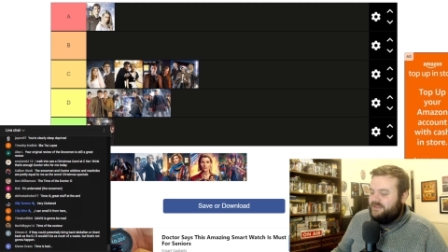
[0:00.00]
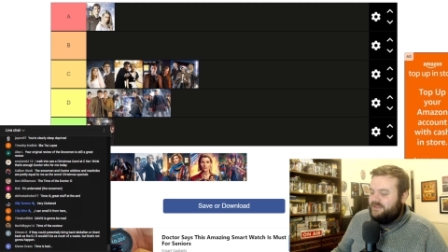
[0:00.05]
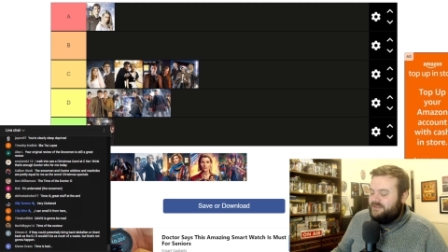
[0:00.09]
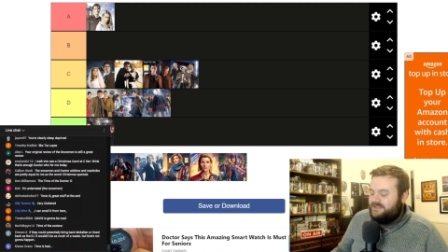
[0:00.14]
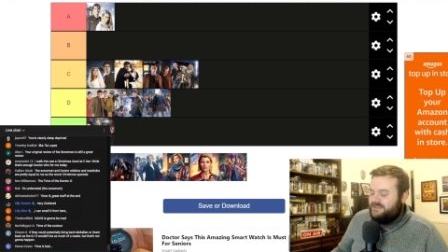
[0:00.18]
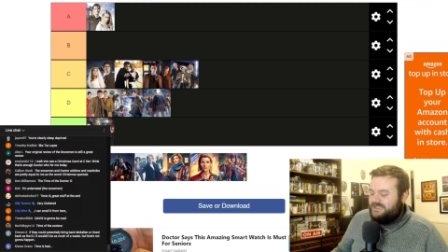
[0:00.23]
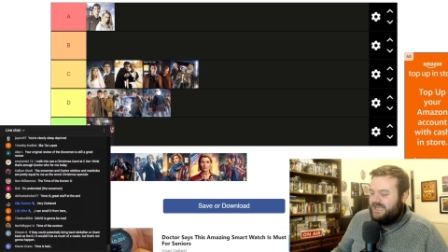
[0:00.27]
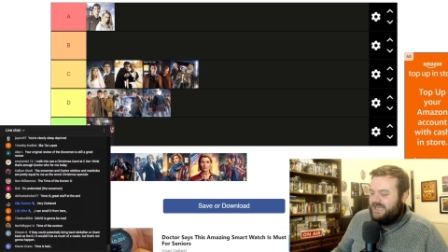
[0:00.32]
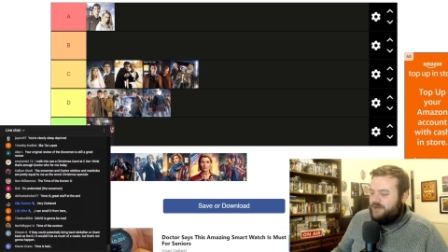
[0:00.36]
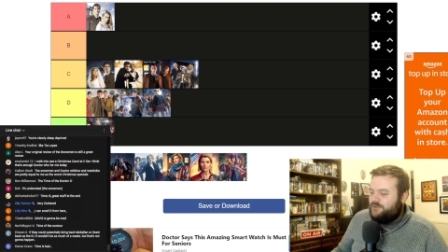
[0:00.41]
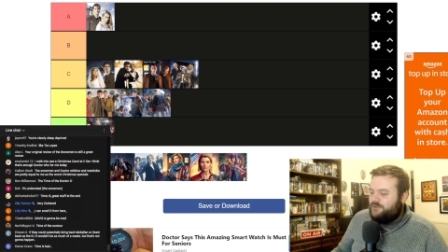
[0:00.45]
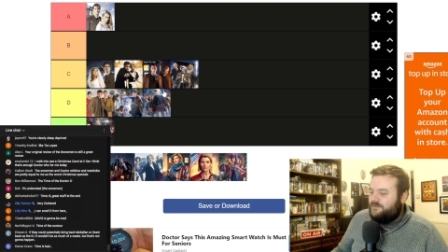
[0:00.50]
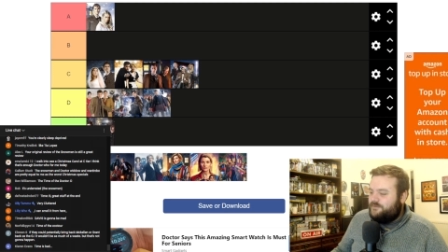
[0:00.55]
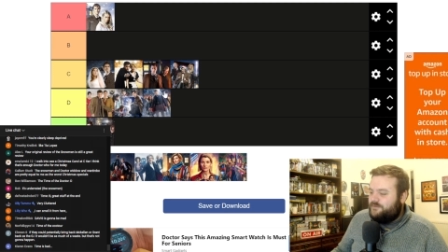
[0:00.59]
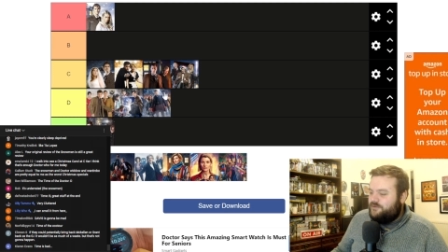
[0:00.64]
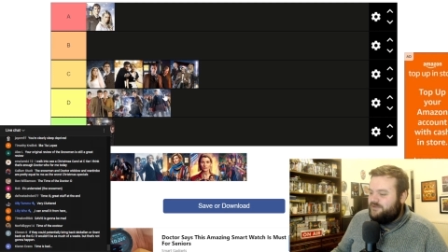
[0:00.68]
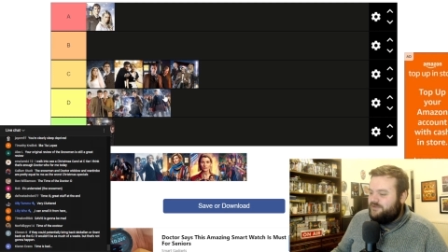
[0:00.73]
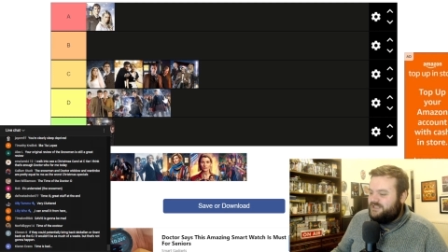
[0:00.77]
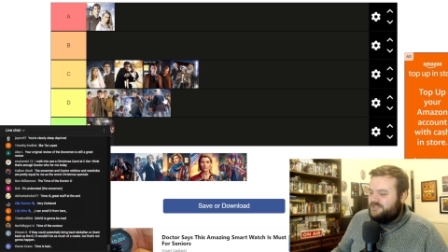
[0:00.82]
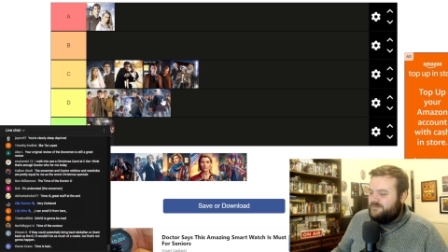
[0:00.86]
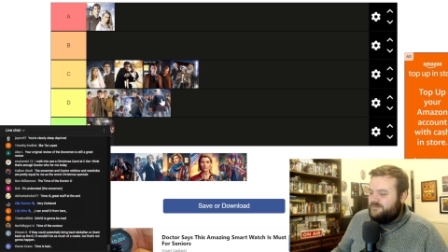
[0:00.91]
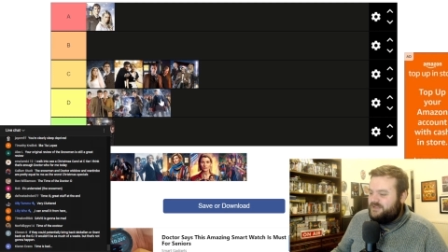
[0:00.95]
in the town of
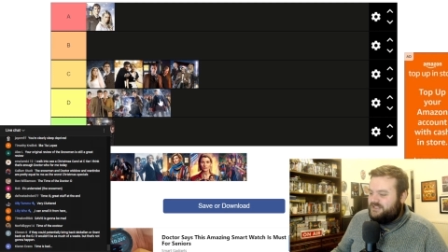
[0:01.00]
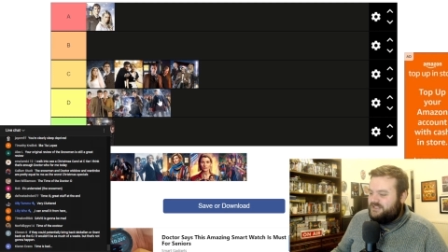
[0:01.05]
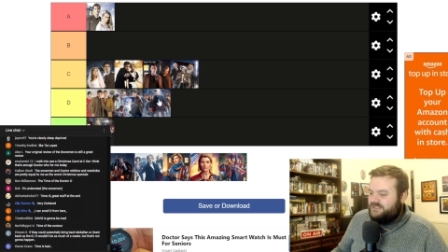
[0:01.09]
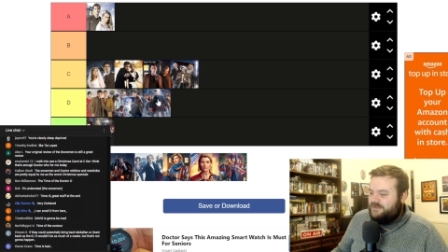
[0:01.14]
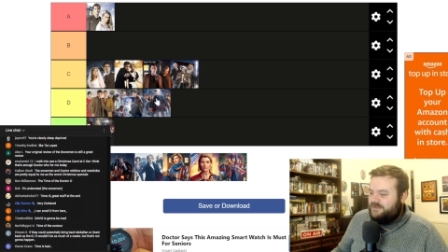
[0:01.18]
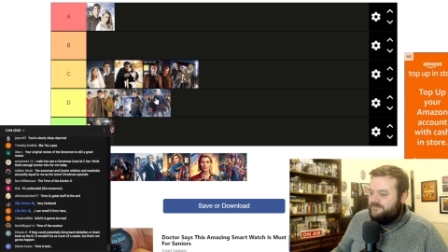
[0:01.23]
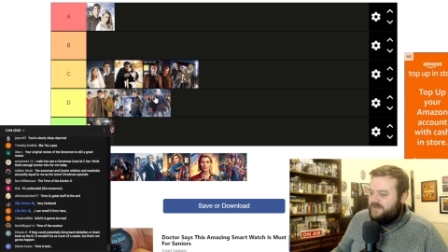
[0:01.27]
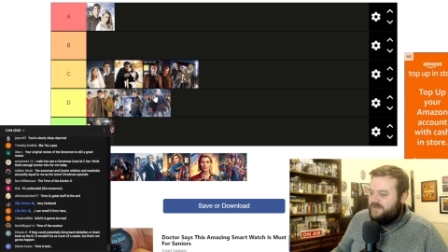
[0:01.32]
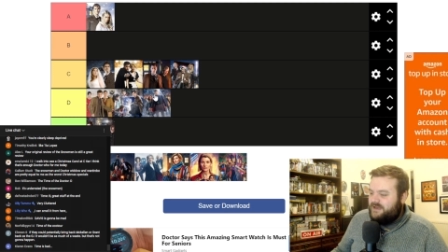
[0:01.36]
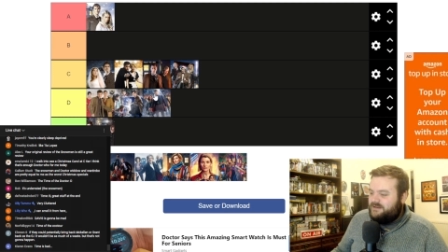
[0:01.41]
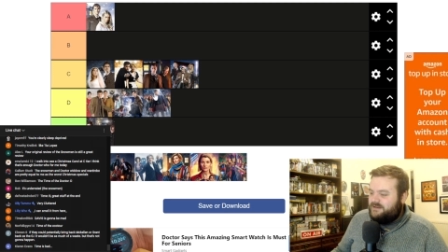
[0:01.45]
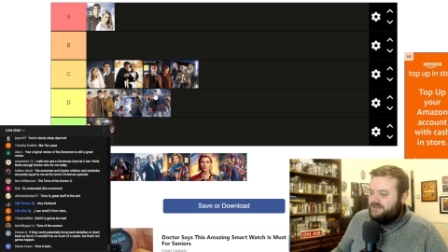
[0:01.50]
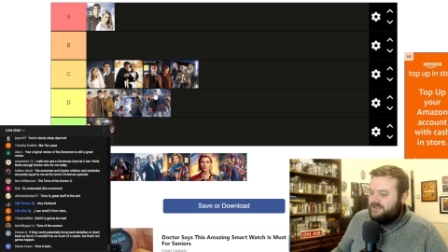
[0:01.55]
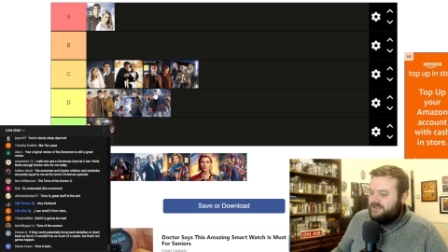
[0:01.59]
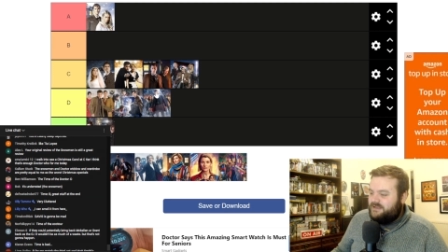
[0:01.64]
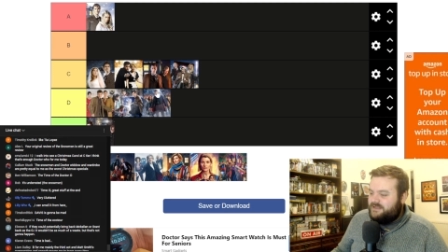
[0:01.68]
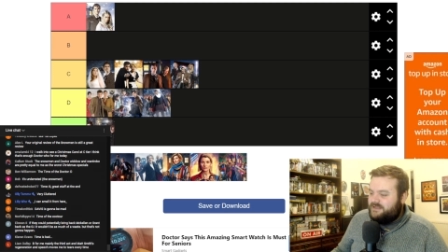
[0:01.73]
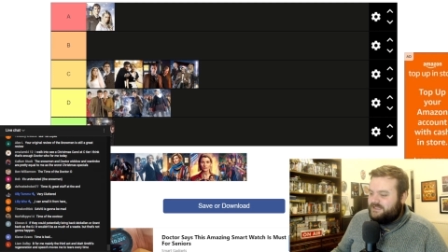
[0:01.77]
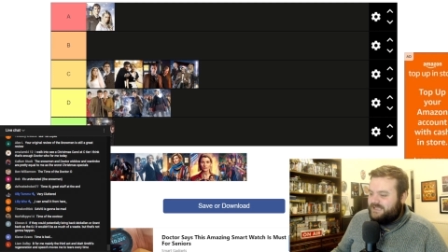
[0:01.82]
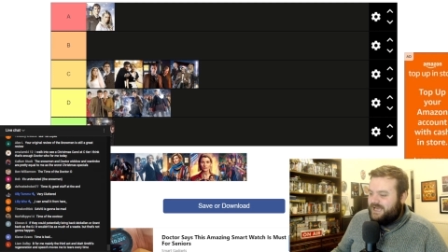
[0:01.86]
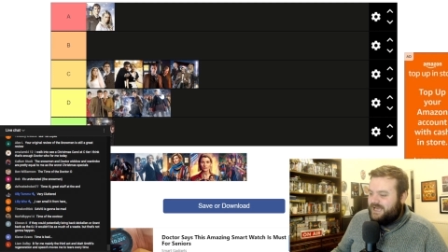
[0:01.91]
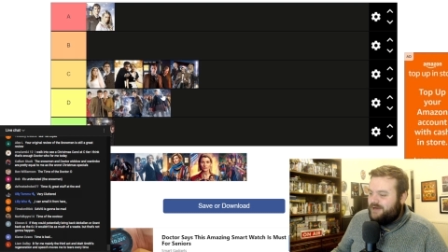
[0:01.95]
Christmas, defending
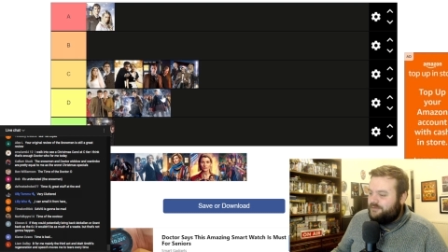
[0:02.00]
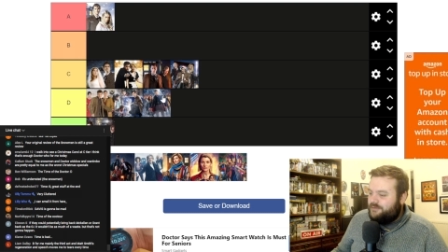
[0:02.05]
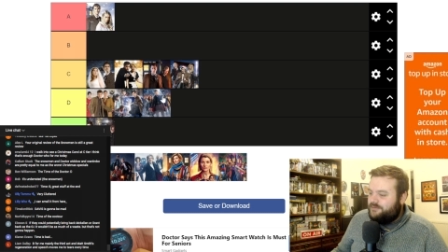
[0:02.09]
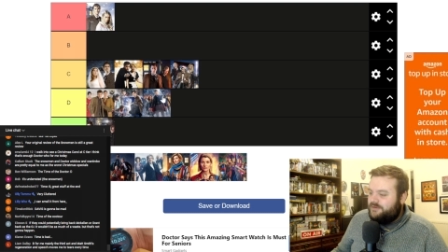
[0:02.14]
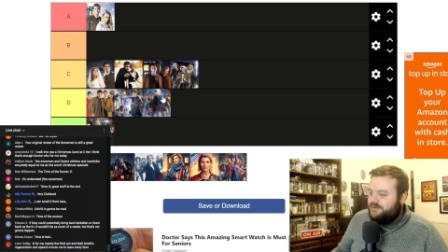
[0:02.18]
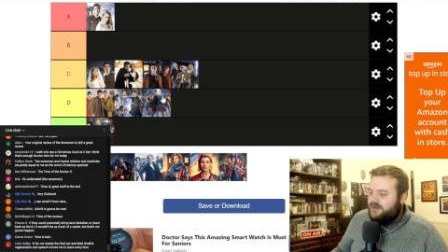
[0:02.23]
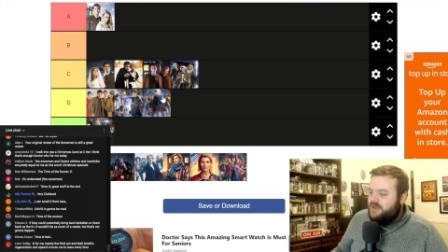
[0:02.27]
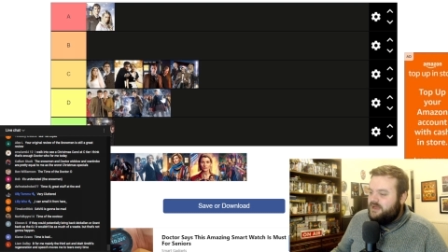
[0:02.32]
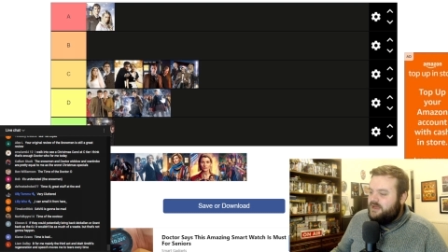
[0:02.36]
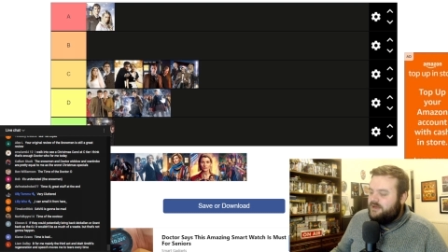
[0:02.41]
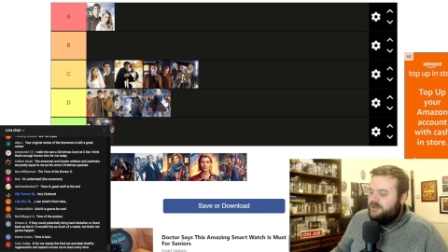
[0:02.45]
the town